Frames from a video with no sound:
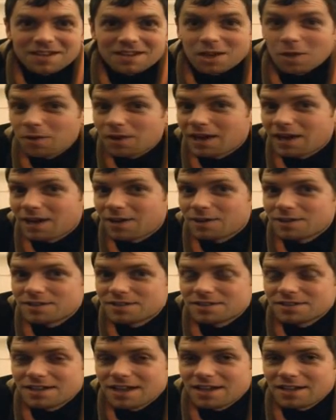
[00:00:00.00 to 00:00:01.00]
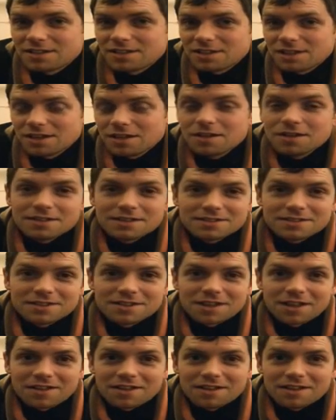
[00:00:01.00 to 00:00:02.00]
going out into nature is
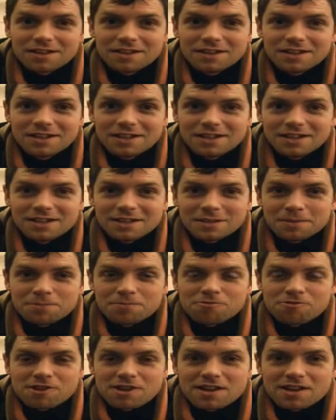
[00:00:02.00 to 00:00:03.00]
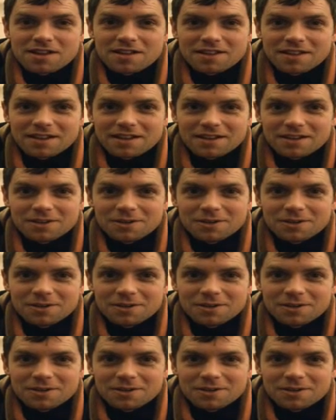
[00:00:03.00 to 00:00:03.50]
another, breathing